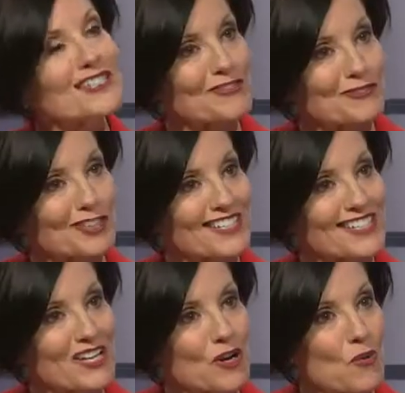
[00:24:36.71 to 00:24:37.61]
different.
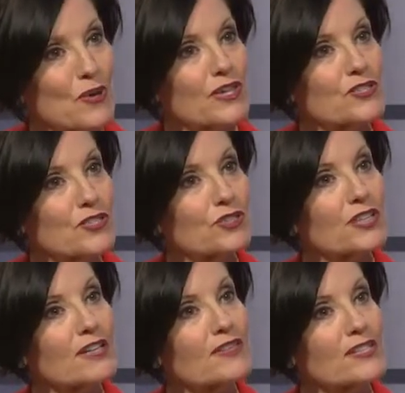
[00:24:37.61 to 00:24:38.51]
Whereas you're
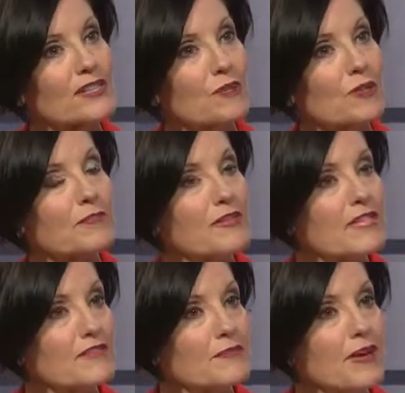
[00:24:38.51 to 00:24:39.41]
giving someone
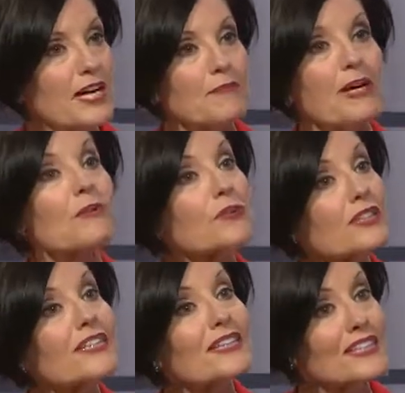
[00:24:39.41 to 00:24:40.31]
peace of mind by
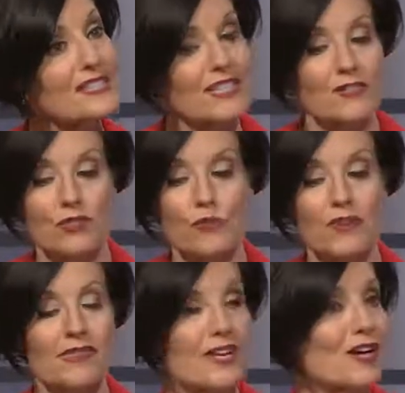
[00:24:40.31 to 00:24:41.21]
really listening to
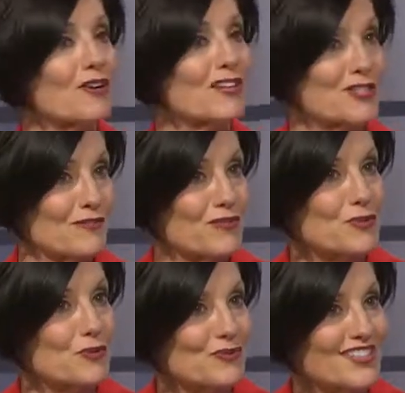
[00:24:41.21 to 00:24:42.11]
what their
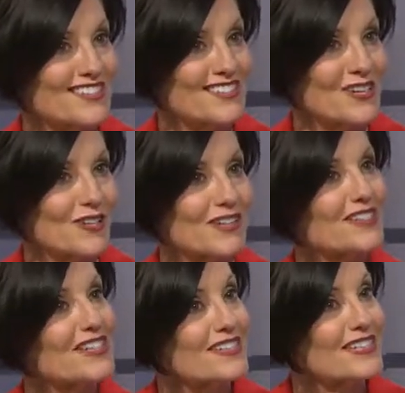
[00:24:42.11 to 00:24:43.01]
individual needs are. And
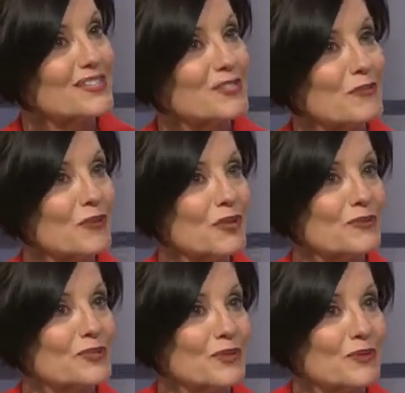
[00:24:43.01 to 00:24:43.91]
that's a testimonial
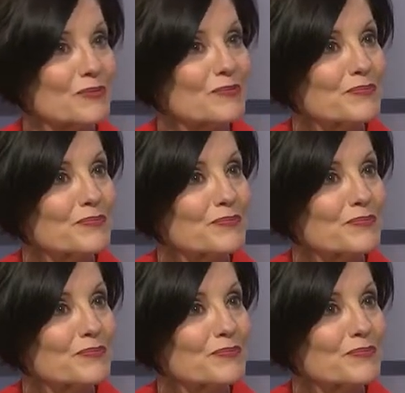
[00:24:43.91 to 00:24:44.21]
to you.